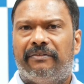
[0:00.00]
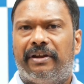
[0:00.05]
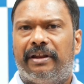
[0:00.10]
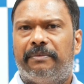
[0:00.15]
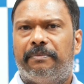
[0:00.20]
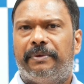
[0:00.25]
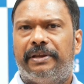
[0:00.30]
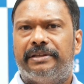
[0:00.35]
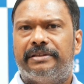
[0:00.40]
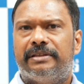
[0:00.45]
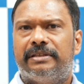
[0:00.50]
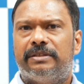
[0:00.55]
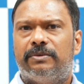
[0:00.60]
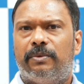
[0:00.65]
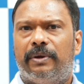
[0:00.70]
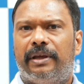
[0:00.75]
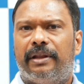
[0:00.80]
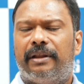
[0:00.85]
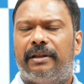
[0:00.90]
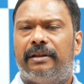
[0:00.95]
had patients
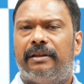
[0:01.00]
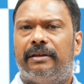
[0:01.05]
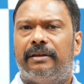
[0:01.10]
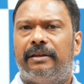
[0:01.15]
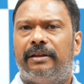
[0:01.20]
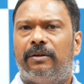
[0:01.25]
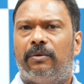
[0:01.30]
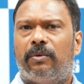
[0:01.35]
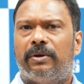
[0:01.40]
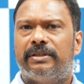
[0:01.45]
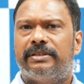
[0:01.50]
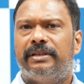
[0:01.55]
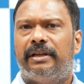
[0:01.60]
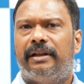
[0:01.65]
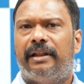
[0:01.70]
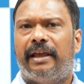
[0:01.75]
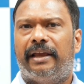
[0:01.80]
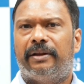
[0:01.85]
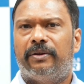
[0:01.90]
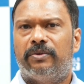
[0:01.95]
where you know, once they
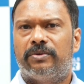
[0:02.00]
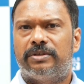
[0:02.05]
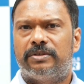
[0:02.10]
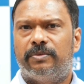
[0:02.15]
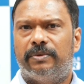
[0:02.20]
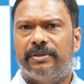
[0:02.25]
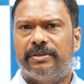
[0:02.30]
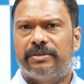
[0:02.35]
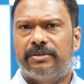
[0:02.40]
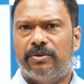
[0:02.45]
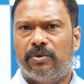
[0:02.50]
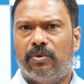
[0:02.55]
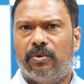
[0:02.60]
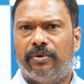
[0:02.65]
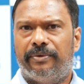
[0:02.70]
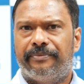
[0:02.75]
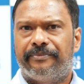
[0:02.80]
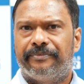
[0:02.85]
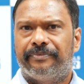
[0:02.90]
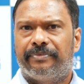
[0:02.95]
are diagnosed with
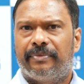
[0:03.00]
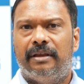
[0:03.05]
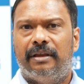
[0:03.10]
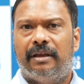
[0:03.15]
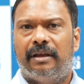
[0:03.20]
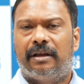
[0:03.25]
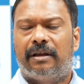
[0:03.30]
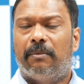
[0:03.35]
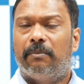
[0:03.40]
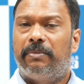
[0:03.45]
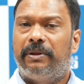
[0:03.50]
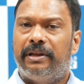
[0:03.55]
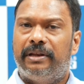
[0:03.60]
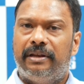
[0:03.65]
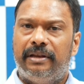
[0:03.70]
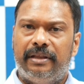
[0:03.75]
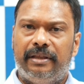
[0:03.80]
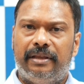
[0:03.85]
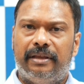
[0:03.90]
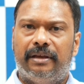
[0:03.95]
stone,
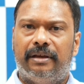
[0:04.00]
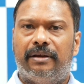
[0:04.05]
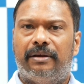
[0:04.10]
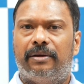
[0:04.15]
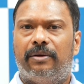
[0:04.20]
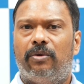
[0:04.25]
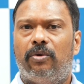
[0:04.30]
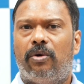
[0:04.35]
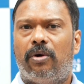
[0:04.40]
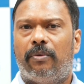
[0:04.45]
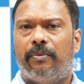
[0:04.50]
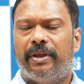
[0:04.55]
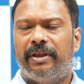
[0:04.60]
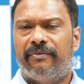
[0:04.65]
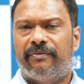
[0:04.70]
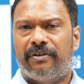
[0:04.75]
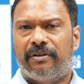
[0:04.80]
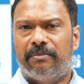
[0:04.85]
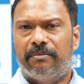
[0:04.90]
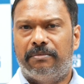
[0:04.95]
completely go away
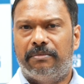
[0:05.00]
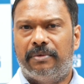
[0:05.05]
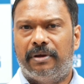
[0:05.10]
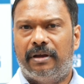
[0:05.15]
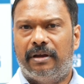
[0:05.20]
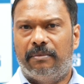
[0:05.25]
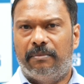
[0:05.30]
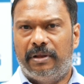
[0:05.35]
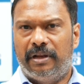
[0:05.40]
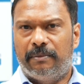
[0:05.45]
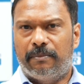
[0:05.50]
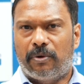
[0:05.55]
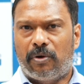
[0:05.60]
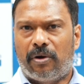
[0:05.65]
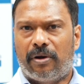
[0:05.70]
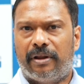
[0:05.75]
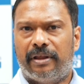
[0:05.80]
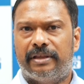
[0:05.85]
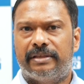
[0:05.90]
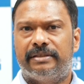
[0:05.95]
from milk
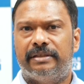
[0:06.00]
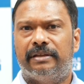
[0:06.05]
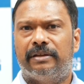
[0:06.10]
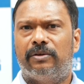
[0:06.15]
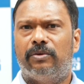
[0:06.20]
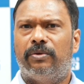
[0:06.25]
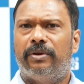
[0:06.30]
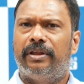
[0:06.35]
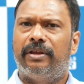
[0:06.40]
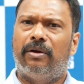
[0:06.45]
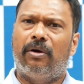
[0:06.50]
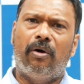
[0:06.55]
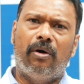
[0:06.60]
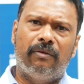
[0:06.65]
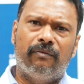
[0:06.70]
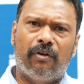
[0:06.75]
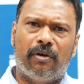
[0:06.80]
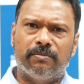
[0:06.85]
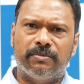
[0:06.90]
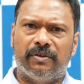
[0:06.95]
products, including
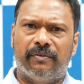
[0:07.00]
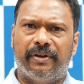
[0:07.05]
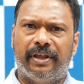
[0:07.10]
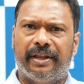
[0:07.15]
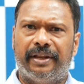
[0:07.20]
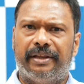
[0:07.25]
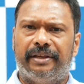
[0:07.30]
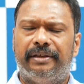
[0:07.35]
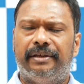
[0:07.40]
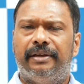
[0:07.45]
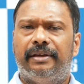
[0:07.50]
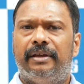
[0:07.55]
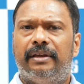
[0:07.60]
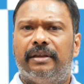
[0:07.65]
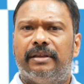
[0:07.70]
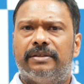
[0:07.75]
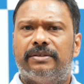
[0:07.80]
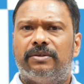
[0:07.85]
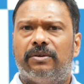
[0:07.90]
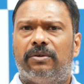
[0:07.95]
all forms of dairy.
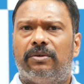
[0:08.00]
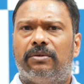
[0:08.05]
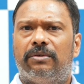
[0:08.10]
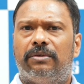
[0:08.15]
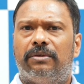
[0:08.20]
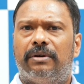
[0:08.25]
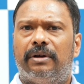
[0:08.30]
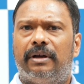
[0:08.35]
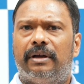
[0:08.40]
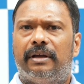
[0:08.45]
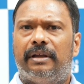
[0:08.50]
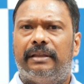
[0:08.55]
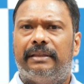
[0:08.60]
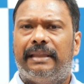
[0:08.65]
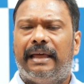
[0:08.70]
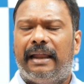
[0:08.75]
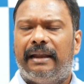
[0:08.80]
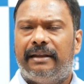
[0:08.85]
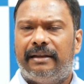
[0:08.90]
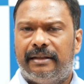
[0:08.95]
So
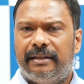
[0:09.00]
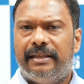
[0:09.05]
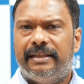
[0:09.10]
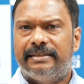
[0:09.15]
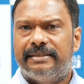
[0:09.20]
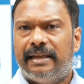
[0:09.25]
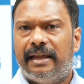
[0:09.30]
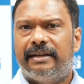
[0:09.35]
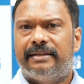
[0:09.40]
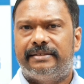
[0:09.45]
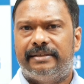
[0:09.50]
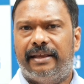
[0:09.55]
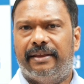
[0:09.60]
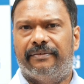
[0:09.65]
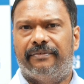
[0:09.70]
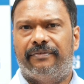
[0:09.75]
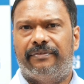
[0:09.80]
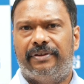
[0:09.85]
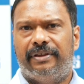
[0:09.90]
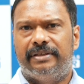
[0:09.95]
that is that
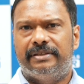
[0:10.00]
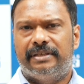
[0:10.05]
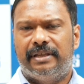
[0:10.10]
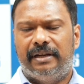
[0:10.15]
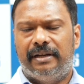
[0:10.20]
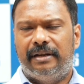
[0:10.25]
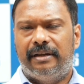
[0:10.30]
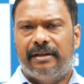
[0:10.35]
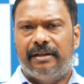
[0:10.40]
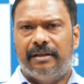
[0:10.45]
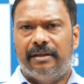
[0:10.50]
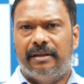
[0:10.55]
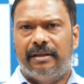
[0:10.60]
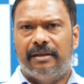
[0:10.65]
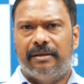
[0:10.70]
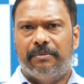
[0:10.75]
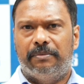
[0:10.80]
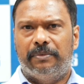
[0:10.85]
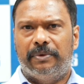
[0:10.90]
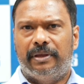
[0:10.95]
safe? Is that
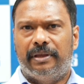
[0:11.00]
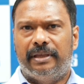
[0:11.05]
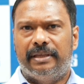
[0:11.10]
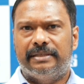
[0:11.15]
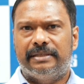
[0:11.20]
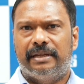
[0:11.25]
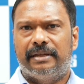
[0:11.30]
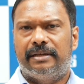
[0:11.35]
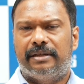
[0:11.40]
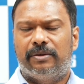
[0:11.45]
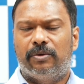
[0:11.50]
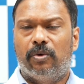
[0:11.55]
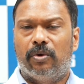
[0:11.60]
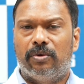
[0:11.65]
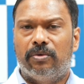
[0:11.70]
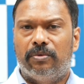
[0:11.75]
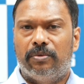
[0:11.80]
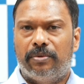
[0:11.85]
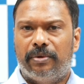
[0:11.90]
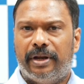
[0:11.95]
going
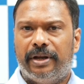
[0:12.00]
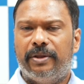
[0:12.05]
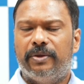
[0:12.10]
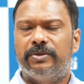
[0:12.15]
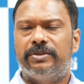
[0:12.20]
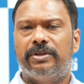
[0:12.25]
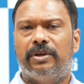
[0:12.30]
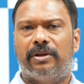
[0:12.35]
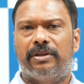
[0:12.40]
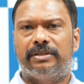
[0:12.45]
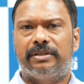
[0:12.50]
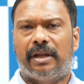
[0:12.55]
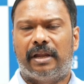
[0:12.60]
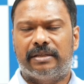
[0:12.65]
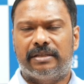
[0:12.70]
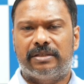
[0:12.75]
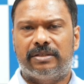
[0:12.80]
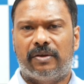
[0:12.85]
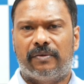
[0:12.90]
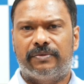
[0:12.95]
to reduce your
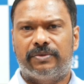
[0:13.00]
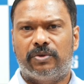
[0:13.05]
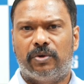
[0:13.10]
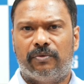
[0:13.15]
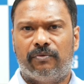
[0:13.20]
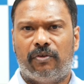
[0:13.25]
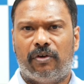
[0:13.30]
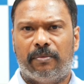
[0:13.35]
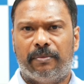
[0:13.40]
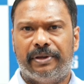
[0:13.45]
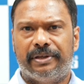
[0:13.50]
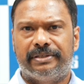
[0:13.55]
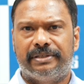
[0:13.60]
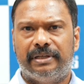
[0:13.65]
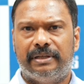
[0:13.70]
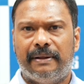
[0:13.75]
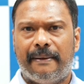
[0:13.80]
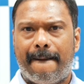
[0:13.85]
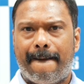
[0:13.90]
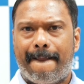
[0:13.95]
chances of stone formation?